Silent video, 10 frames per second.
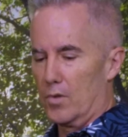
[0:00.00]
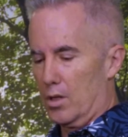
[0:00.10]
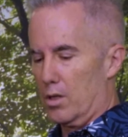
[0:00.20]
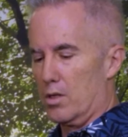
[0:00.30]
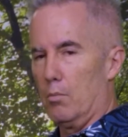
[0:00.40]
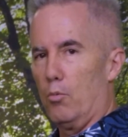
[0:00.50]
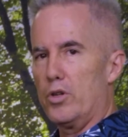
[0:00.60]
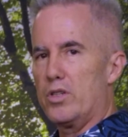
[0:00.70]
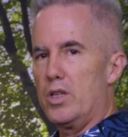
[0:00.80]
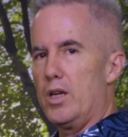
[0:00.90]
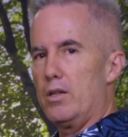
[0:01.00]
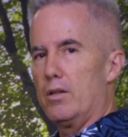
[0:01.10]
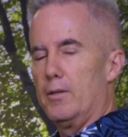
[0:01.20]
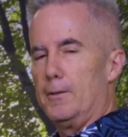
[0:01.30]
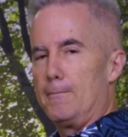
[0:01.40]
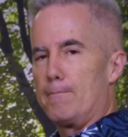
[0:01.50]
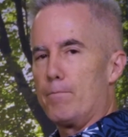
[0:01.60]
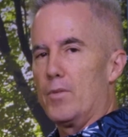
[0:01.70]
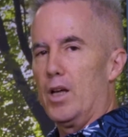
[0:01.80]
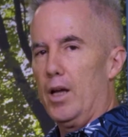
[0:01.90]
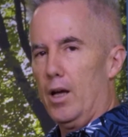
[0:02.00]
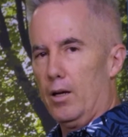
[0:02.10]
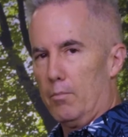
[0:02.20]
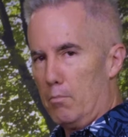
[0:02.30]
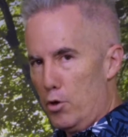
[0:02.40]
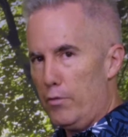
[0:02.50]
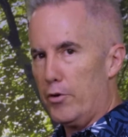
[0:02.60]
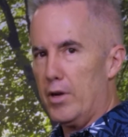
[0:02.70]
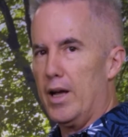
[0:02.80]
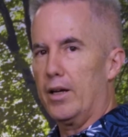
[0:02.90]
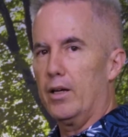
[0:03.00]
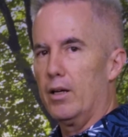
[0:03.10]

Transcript: So moist heat, move your neck